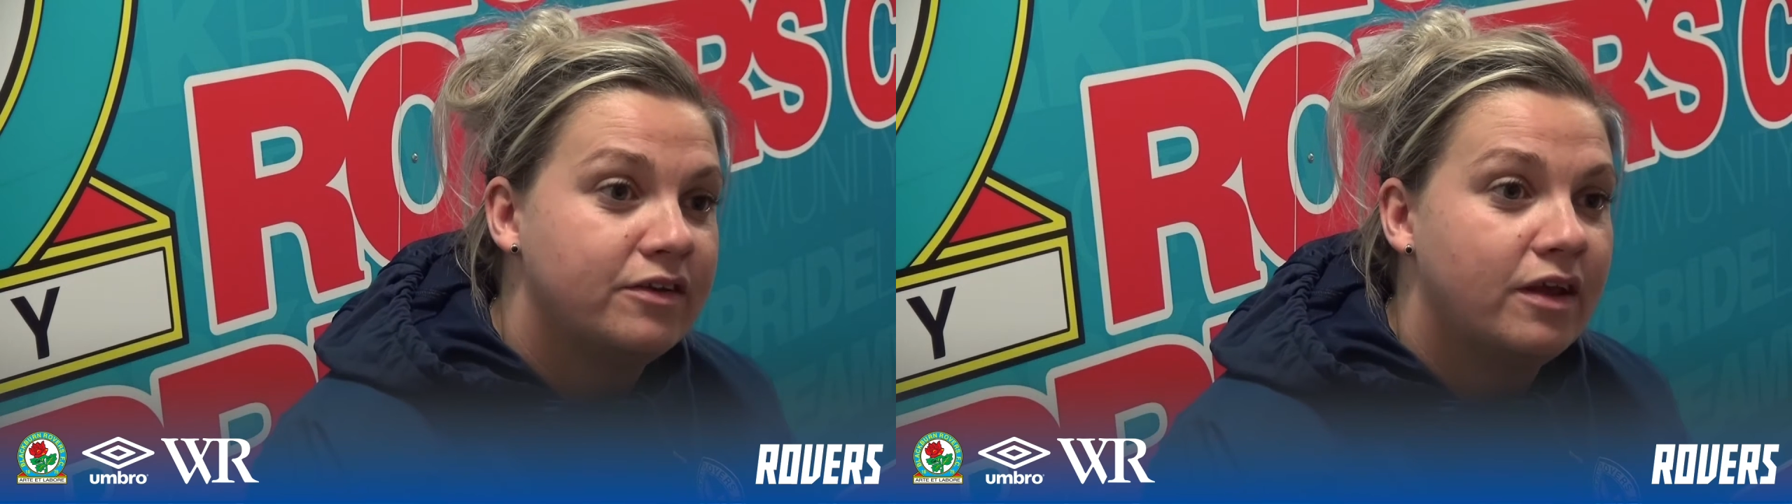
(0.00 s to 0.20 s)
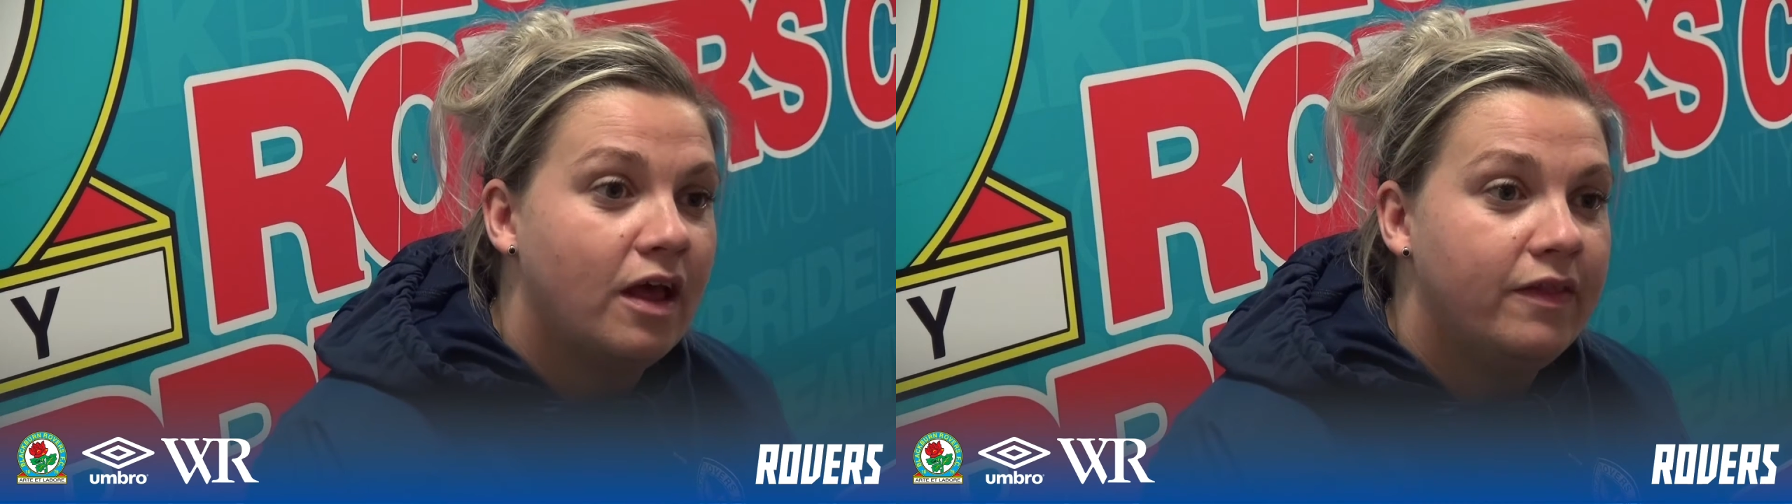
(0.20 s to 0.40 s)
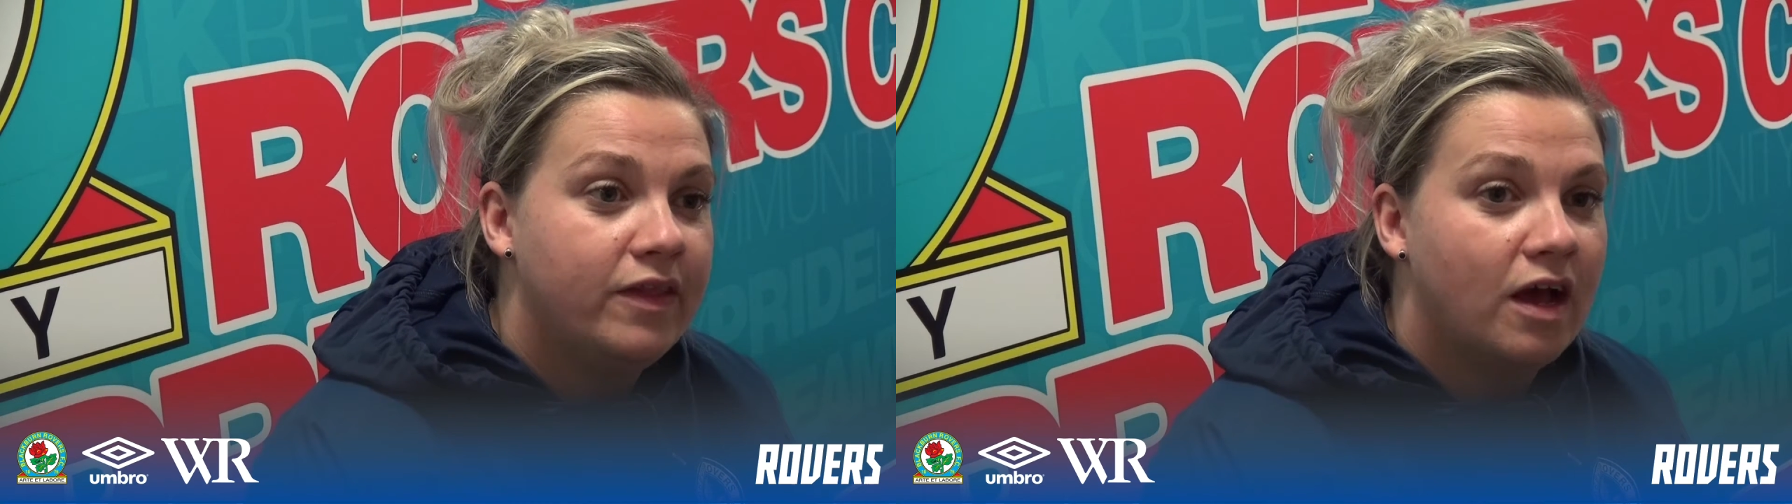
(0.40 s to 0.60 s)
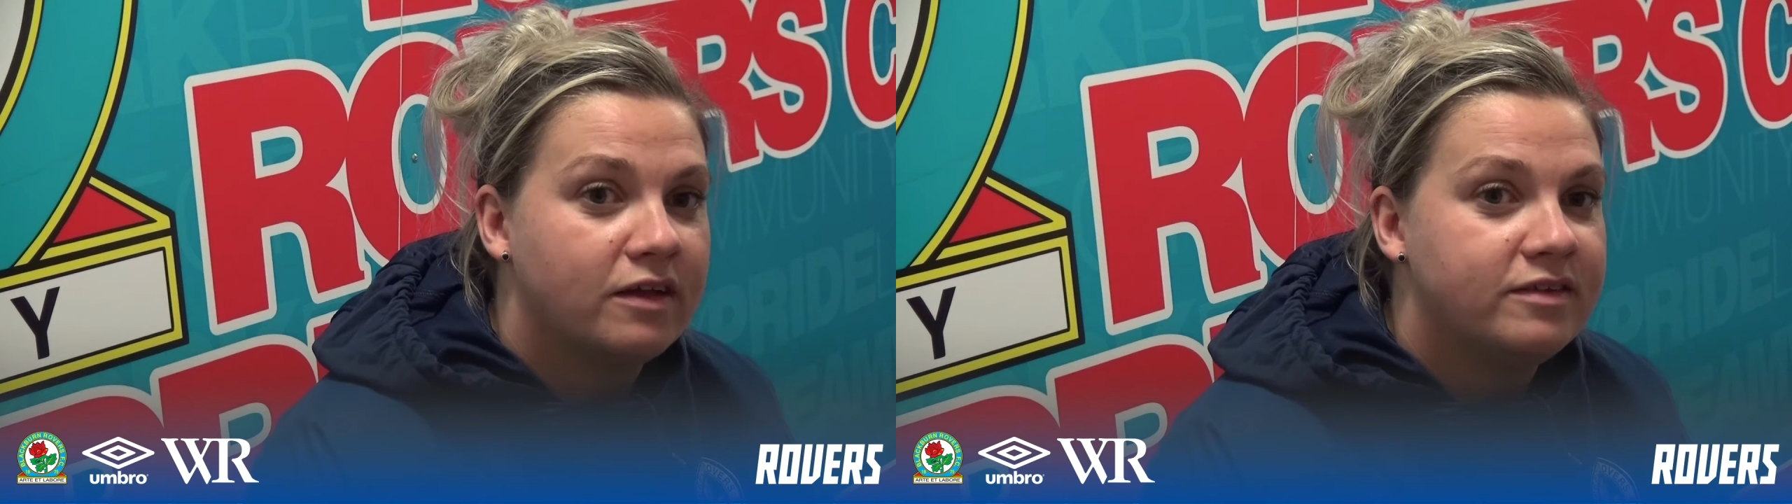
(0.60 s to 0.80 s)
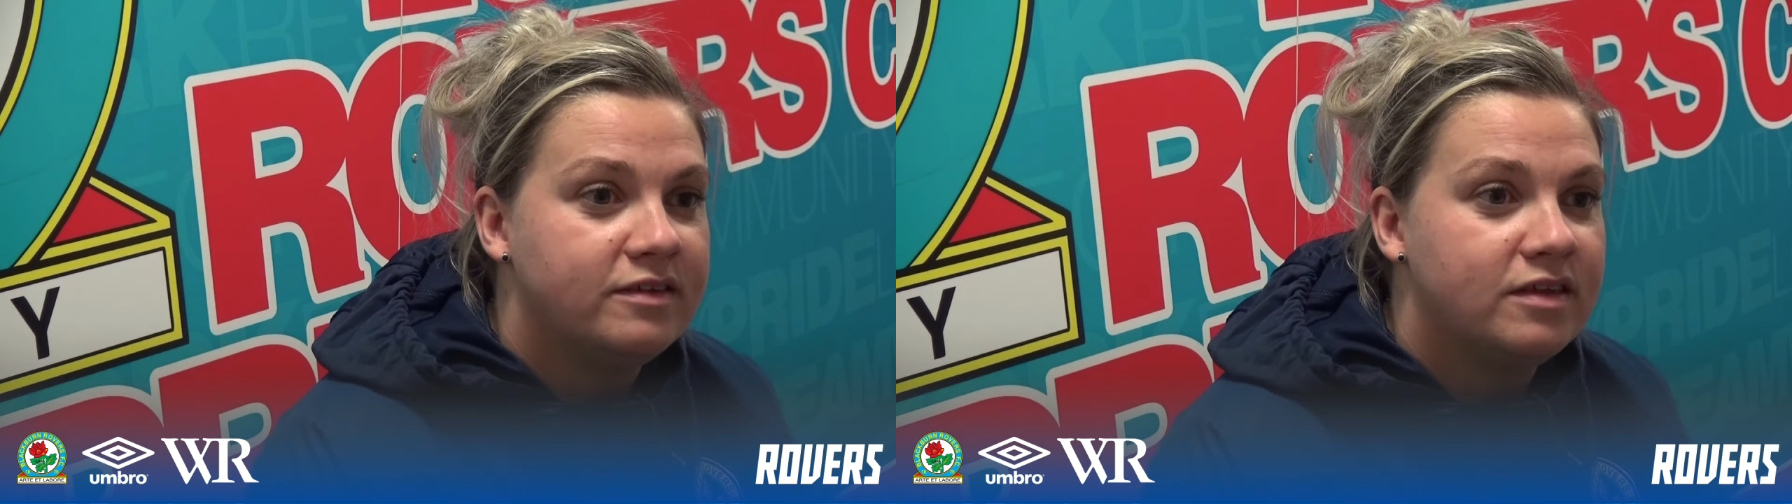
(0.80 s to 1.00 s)
at the
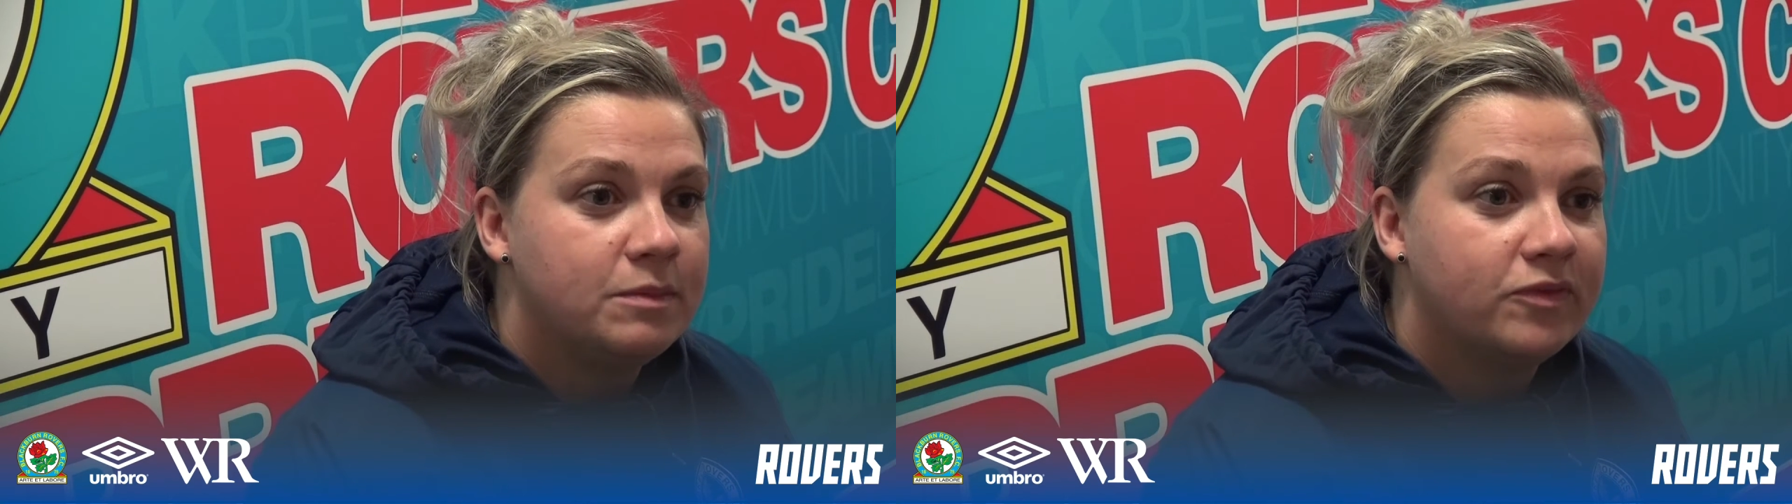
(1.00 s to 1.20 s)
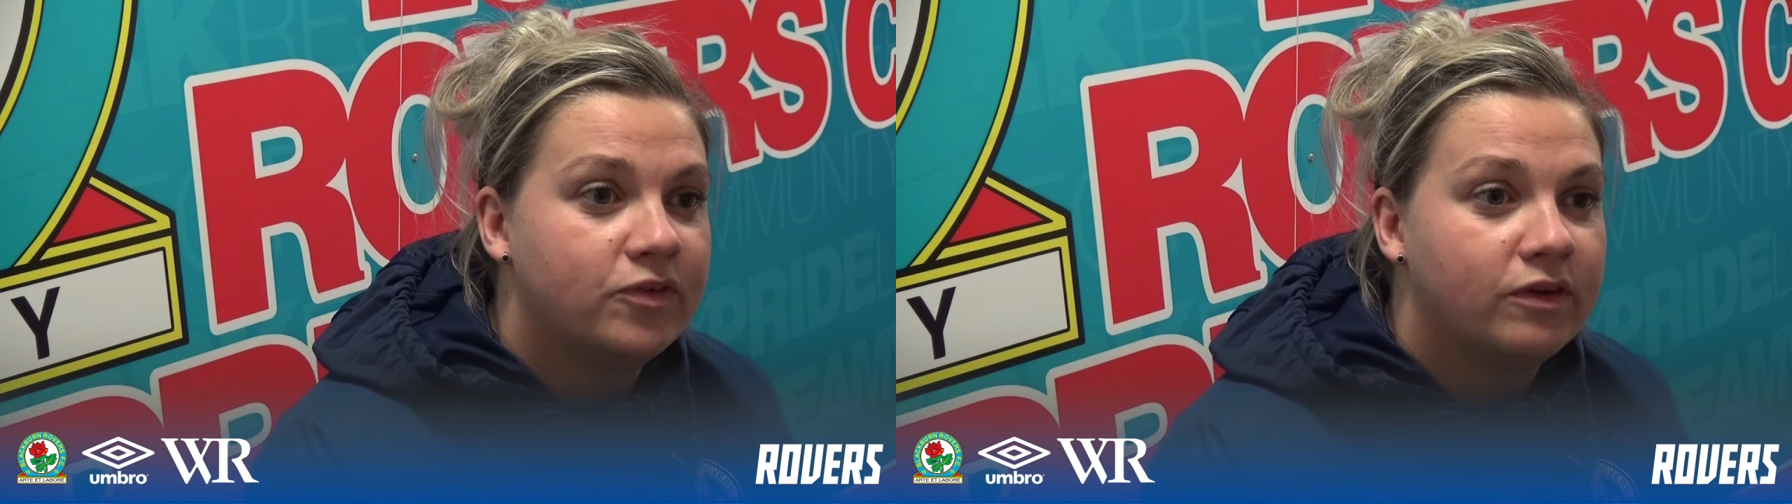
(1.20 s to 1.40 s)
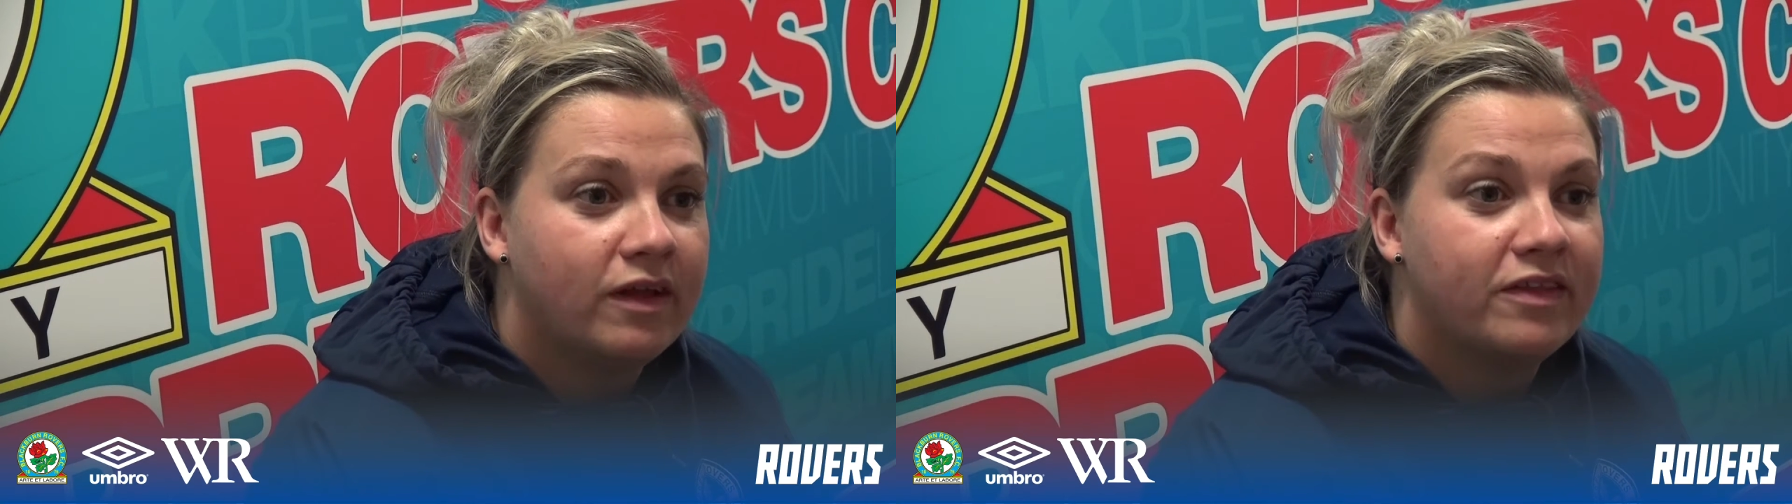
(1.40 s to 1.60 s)
RTC before that,